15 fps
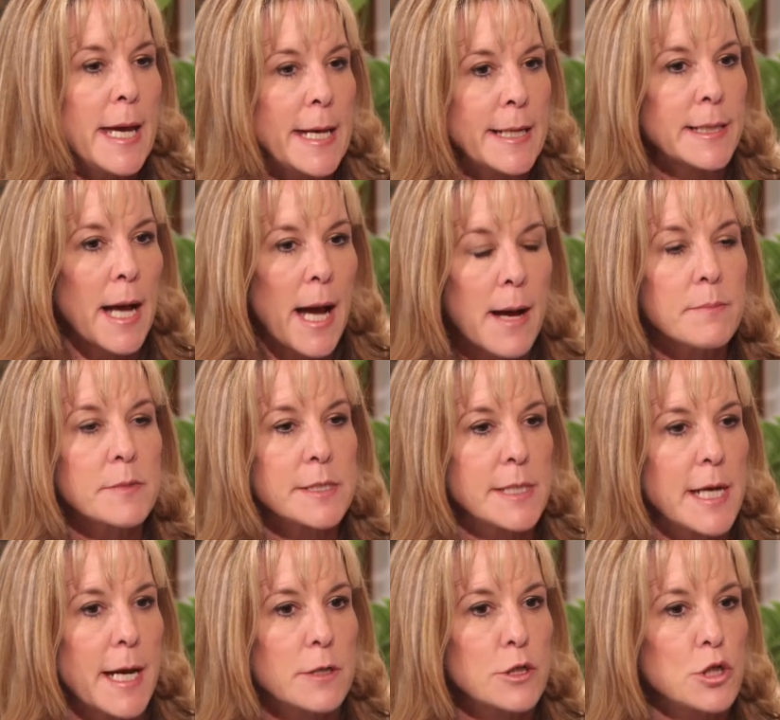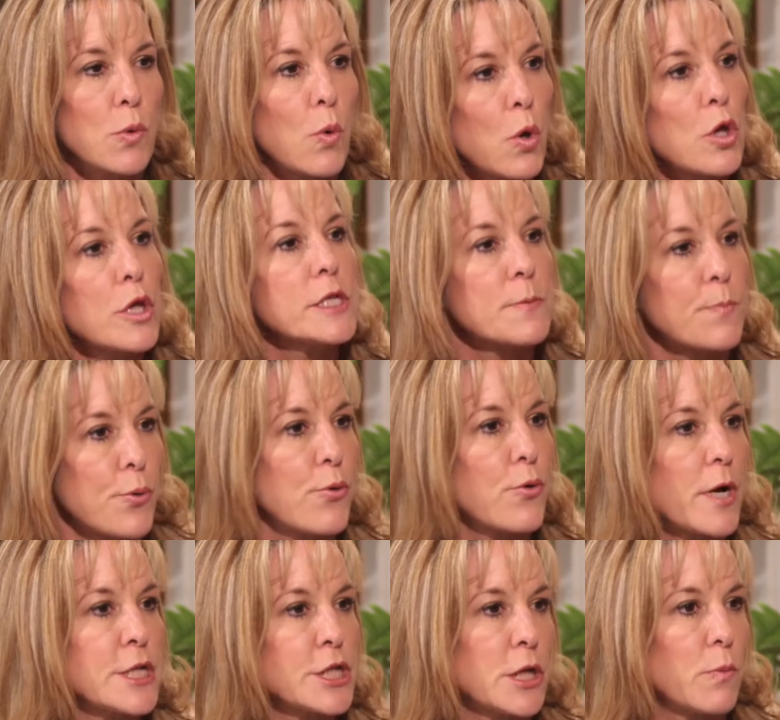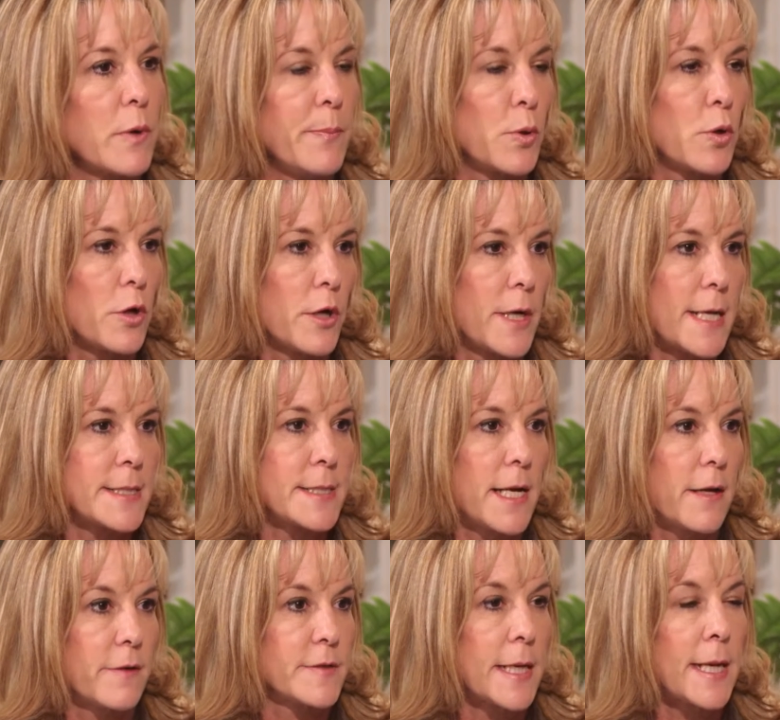It comes down to all this pressure we put on ourselves.